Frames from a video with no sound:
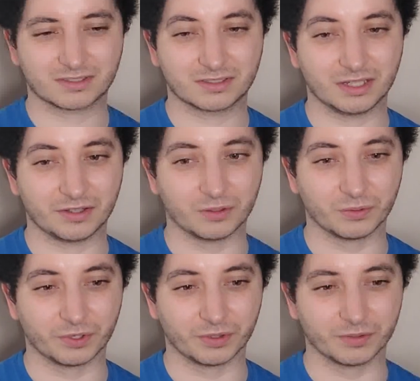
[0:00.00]
Now they all
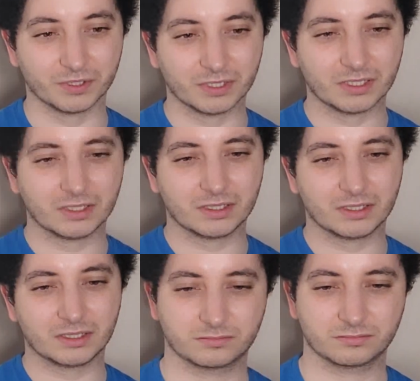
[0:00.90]
know.
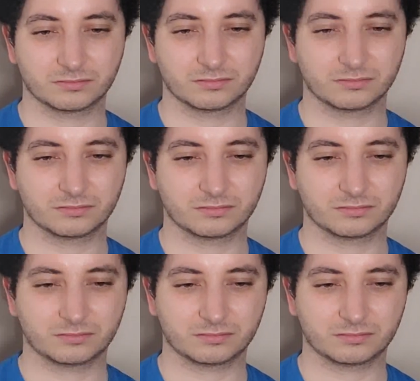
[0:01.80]
Costa Rica.